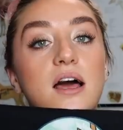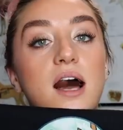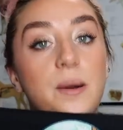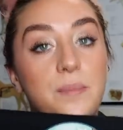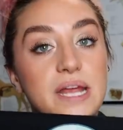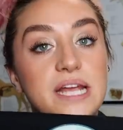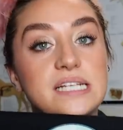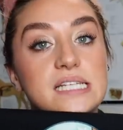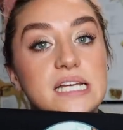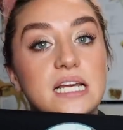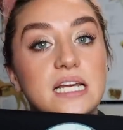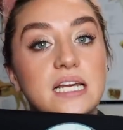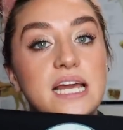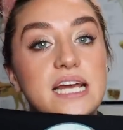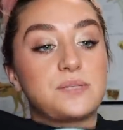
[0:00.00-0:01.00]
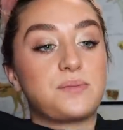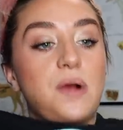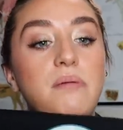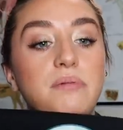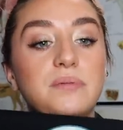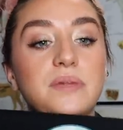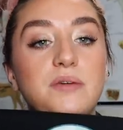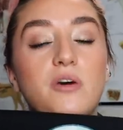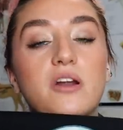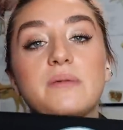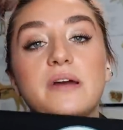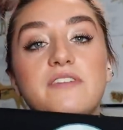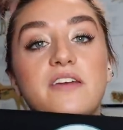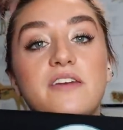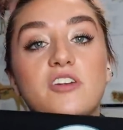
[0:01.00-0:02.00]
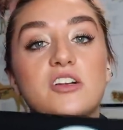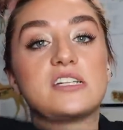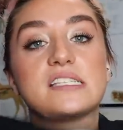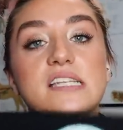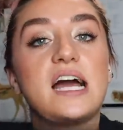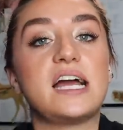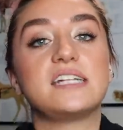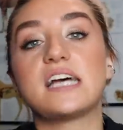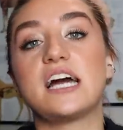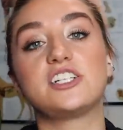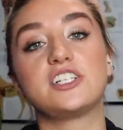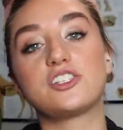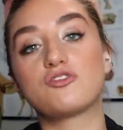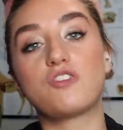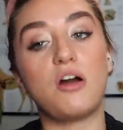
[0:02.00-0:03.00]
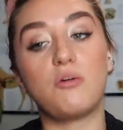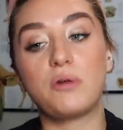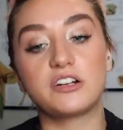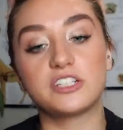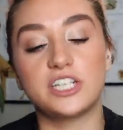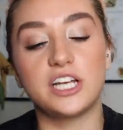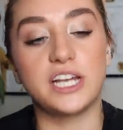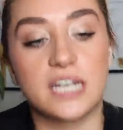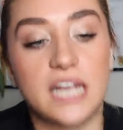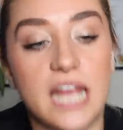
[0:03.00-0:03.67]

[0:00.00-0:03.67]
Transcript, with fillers: amazing. It's probably one of my favorite designs. I just draw weird shit